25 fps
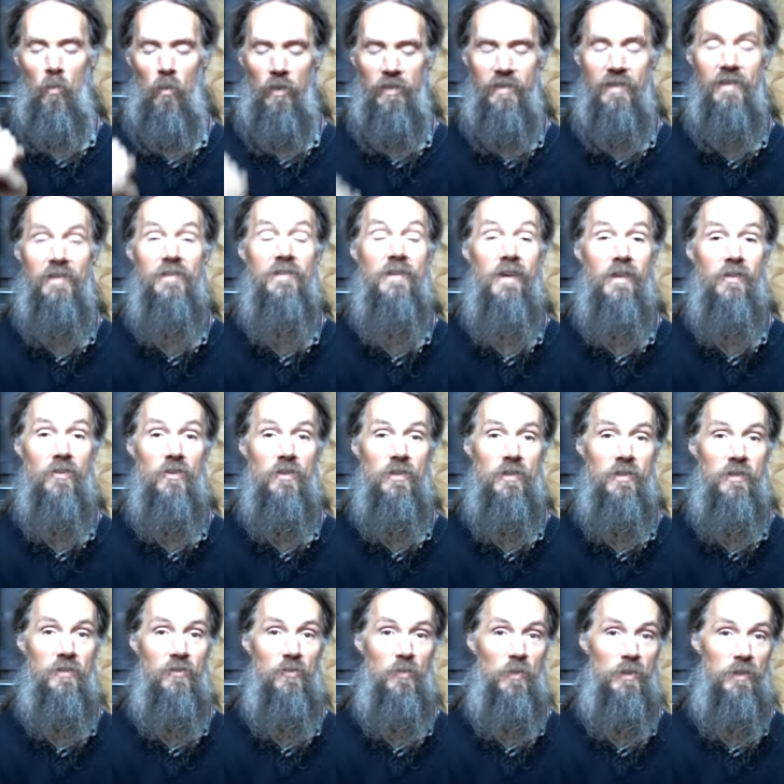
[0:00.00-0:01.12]
what the intention
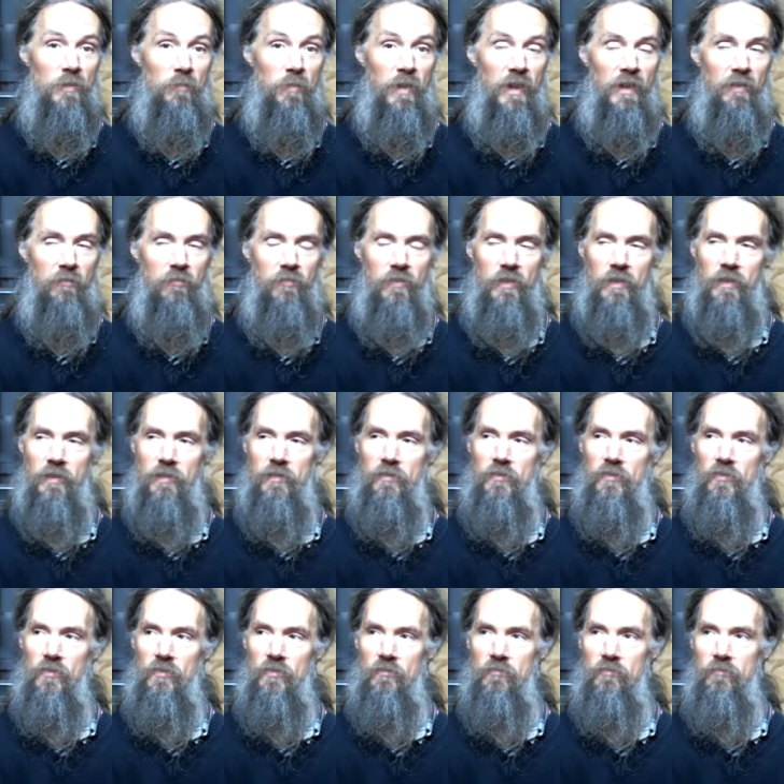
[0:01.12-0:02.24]
is, what the benefit
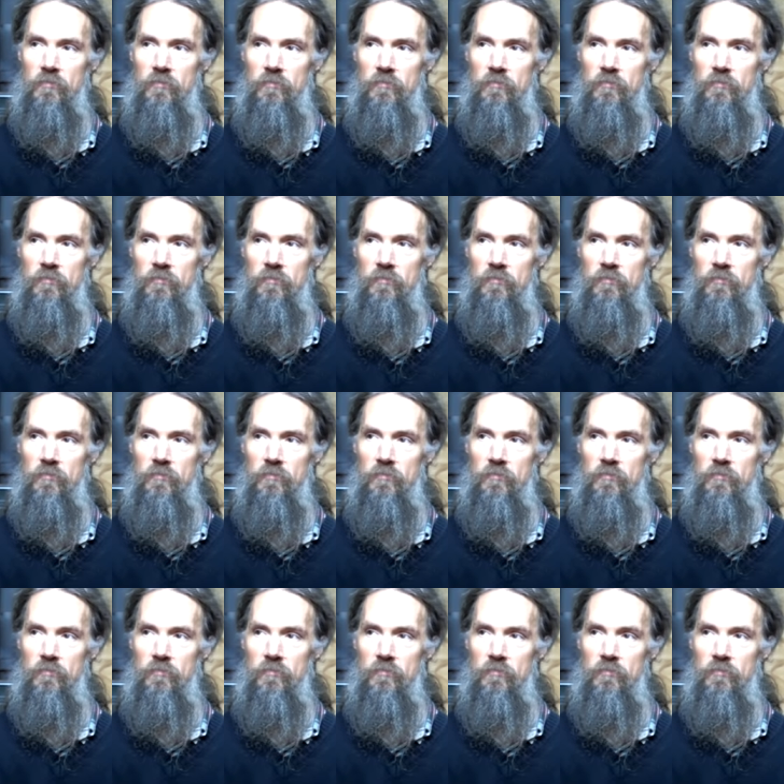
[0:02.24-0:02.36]
is.